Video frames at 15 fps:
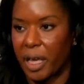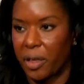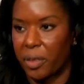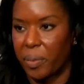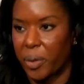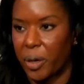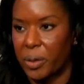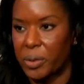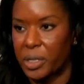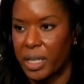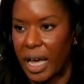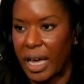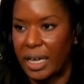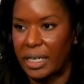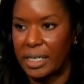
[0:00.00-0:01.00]
health approach
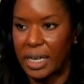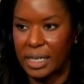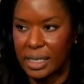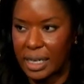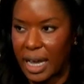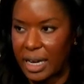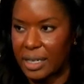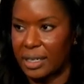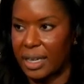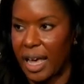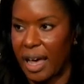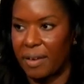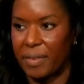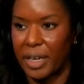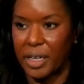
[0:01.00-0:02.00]
that doesn't actually
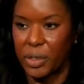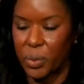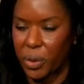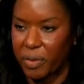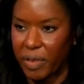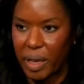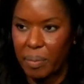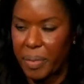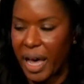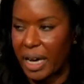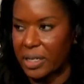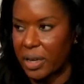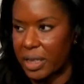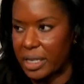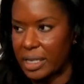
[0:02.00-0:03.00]
have any sort of
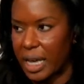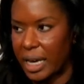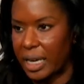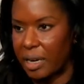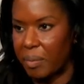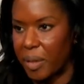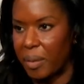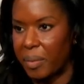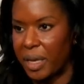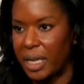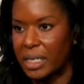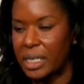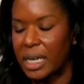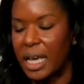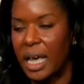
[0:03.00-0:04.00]
impact on the Second
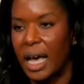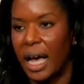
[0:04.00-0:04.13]
Amendment.